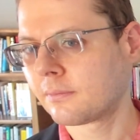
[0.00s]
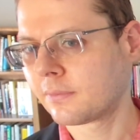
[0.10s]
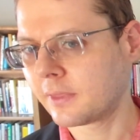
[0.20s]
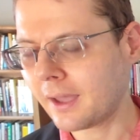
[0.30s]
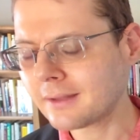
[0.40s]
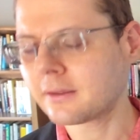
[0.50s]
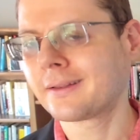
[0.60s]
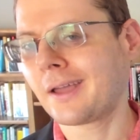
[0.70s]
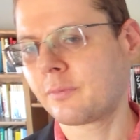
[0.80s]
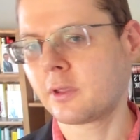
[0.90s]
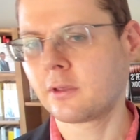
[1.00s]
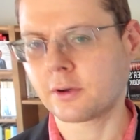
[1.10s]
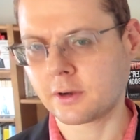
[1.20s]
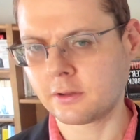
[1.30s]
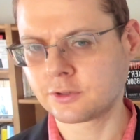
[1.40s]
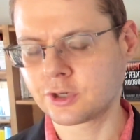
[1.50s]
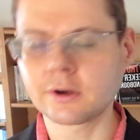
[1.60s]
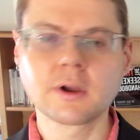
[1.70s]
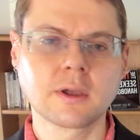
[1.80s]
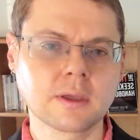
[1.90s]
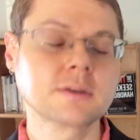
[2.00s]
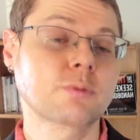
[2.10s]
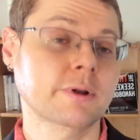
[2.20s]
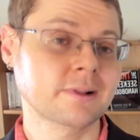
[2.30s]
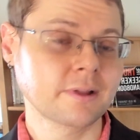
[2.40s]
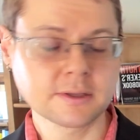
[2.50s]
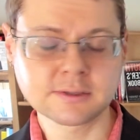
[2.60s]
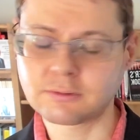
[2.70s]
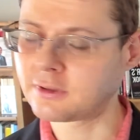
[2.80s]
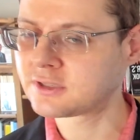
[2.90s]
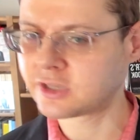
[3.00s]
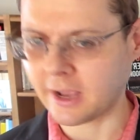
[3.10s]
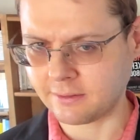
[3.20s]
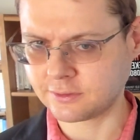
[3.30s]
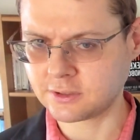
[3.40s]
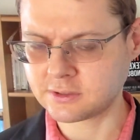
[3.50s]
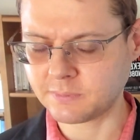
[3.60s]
Not adapting your culture is what leads to these challenges,